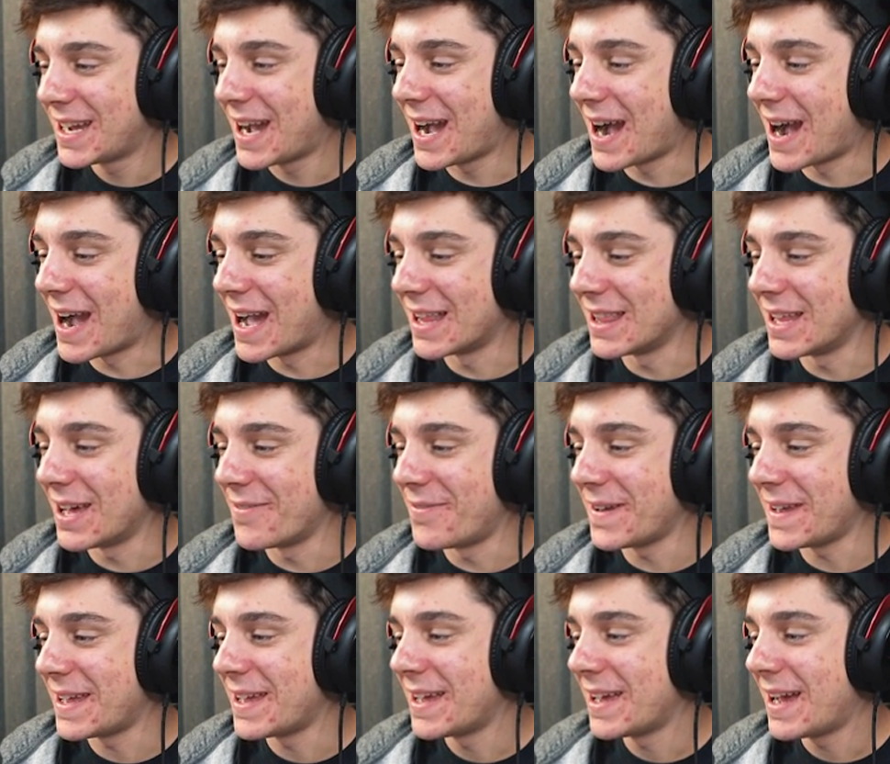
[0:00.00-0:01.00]
Oh, I love
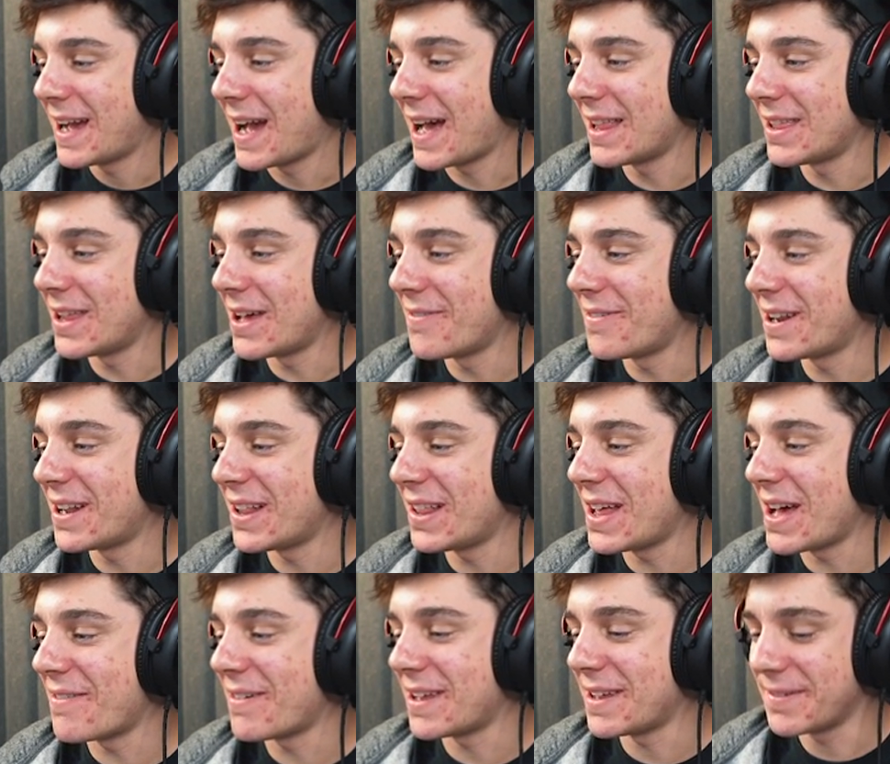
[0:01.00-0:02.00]
it. I love it, I
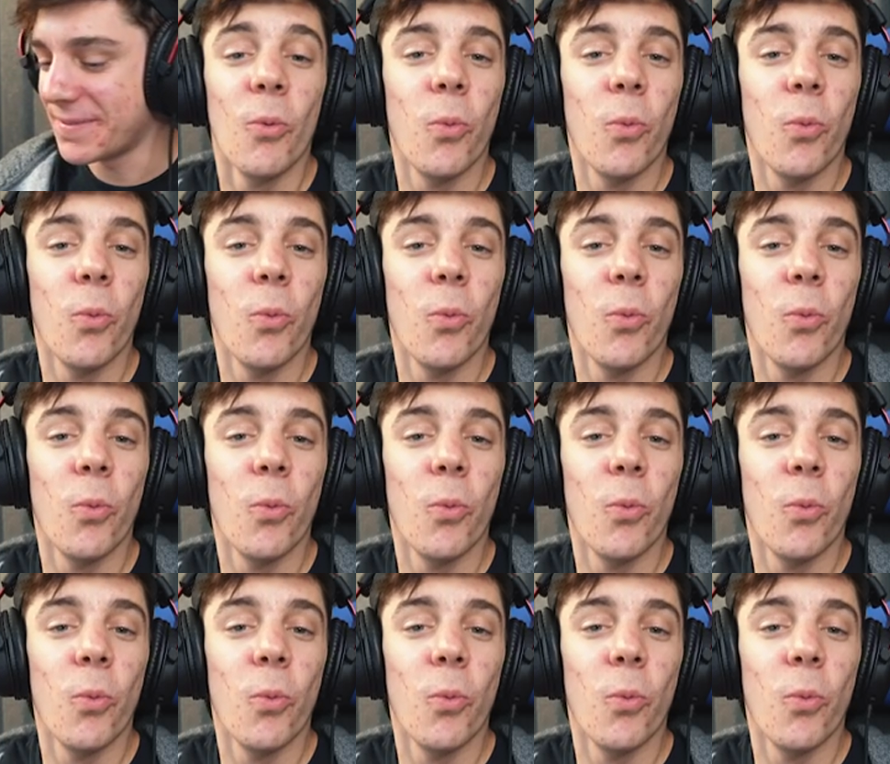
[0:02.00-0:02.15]
love it.